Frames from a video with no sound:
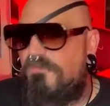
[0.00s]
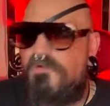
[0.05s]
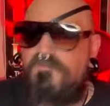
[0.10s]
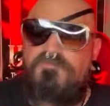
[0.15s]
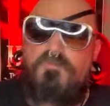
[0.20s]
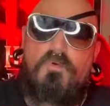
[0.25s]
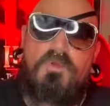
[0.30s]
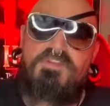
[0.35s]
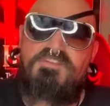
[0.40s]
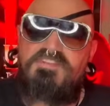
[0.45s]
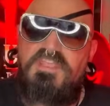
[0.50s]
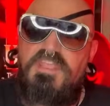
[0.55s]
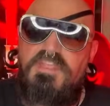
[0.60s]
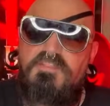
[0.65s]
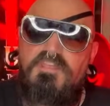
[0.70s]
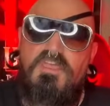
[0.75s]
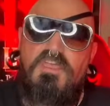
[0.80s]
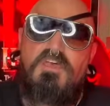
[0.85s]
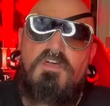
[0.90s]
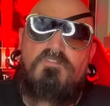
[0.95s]

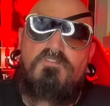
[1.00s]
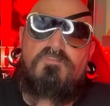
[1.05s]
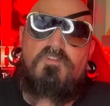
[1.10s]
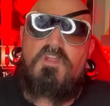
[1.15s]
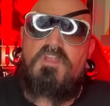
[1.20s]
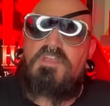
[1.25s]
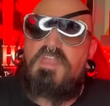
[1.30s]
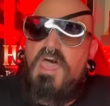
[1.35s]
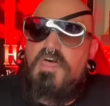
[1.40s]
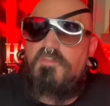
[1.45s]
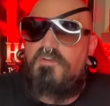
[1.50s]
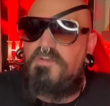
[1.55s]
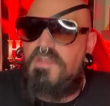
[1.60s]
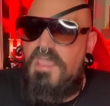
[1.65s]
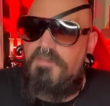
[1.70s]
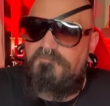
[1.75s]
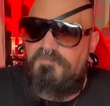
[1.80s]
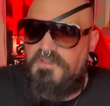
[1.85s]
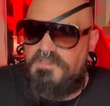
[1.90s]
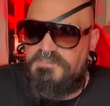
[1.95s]
14th for another
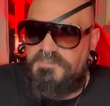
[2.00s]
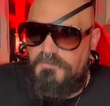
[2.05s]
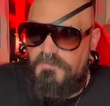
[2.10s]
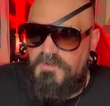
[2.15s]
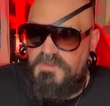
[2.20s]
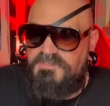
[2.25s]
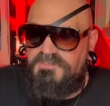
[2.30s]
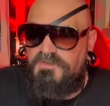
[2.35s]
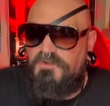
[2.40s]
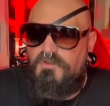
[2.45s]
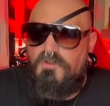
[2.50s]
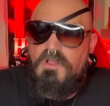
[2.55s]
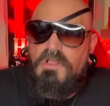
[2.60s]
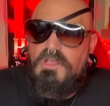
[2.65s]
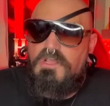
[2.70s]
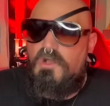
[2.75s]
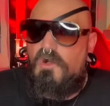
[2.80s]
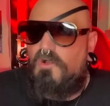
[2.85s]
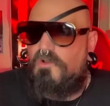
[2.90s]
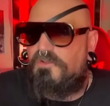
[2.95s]
Netflix original
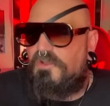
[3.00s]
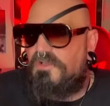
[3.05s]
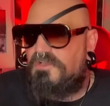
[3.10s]
called A